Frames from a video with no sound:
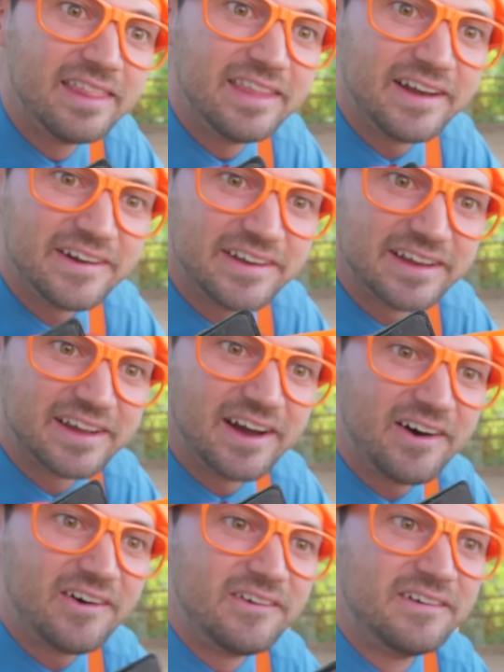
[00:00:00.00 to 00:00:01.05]
There you
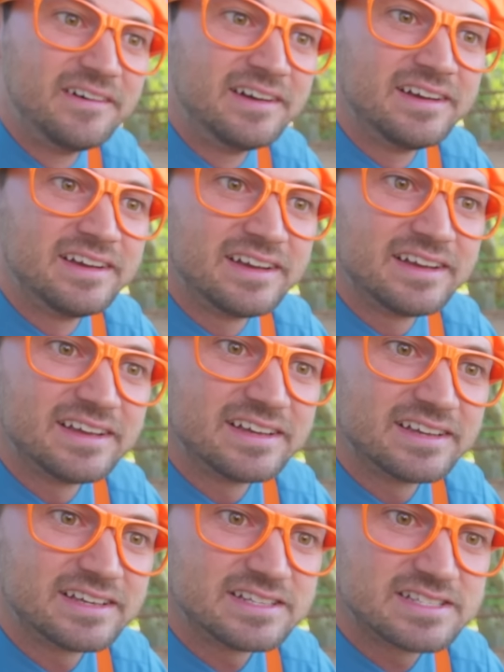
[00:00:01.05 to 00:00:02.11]
go.
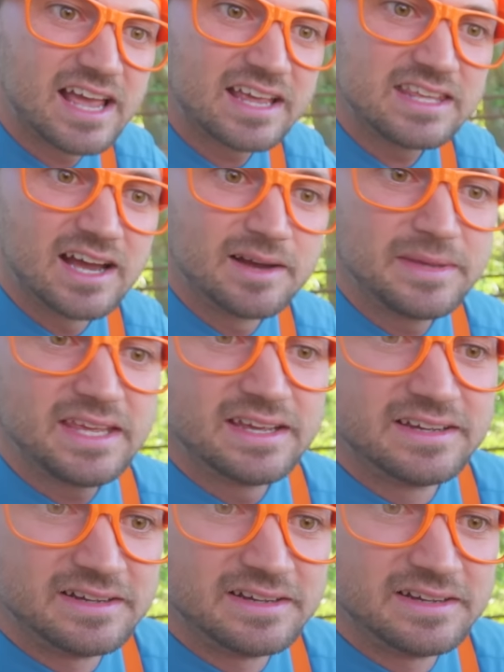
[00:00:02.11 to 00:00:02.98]
Is that yummy?